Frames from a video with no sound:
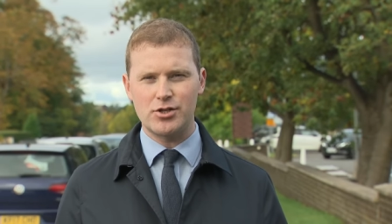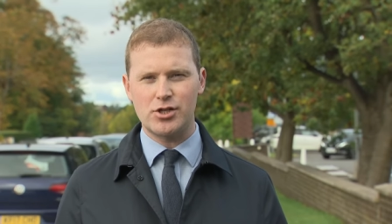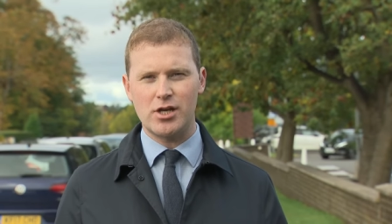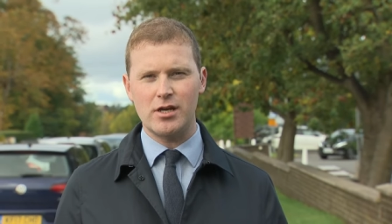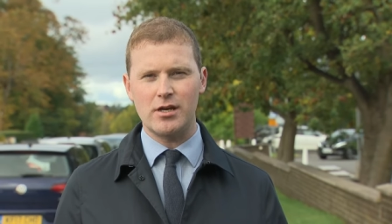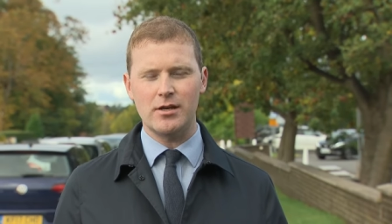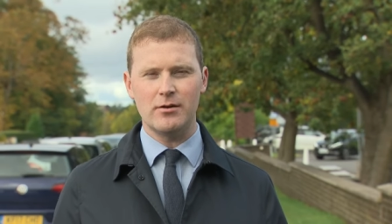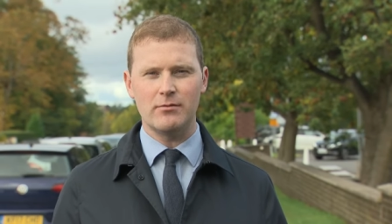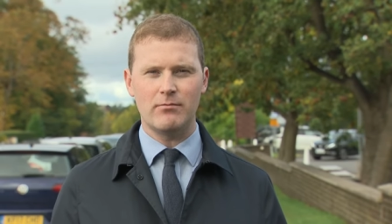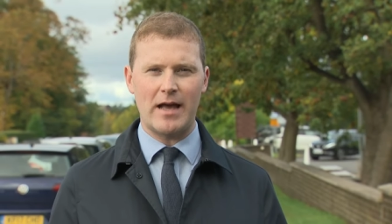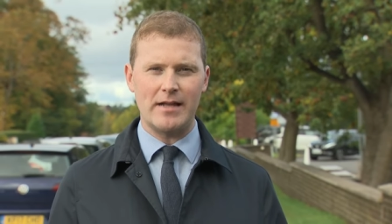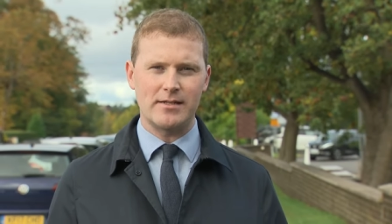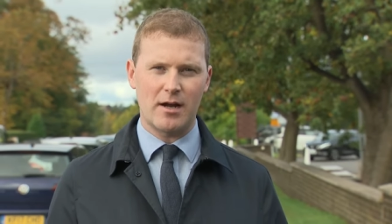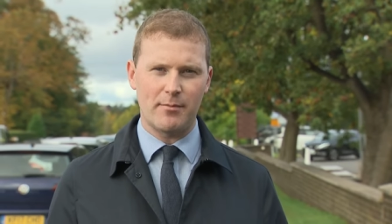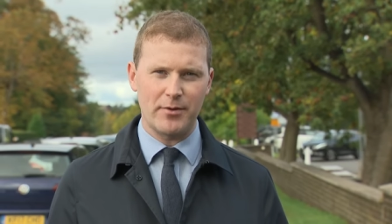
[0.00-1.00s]
She
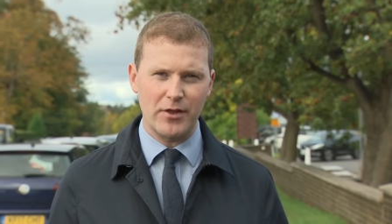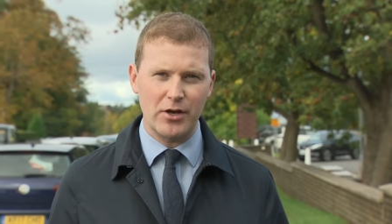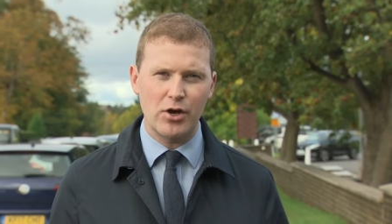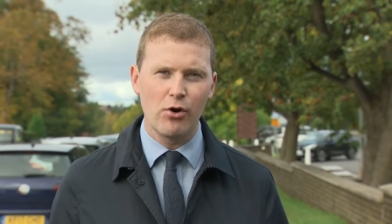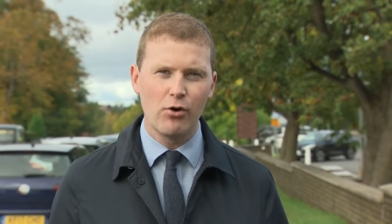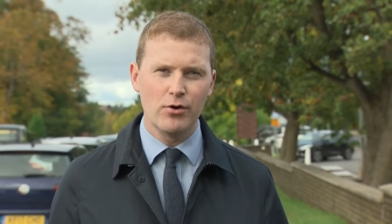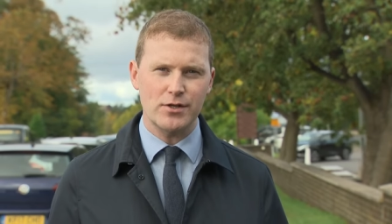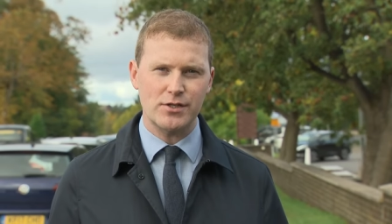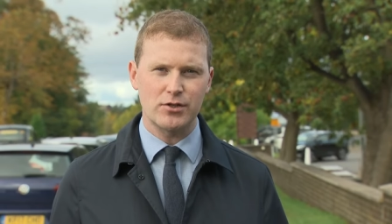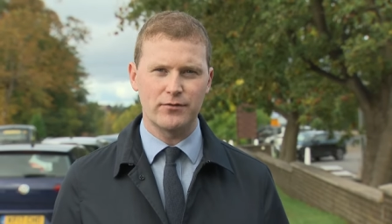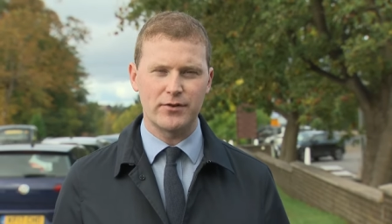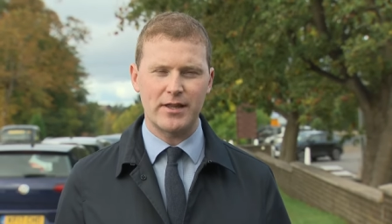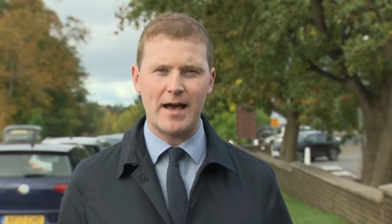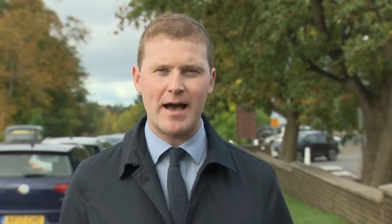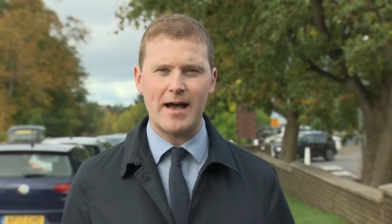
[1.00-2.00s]
ended up in the courts
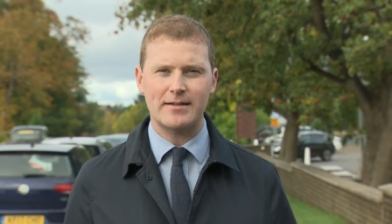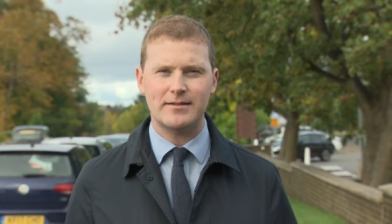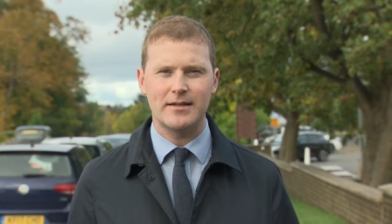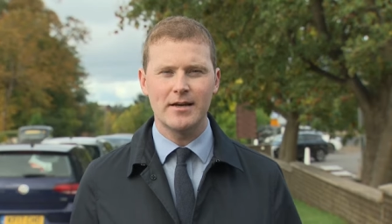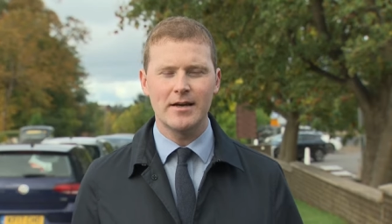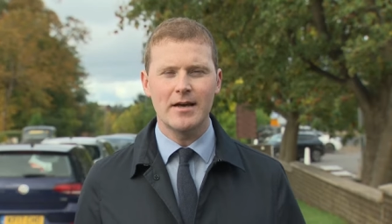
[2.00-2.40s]
over that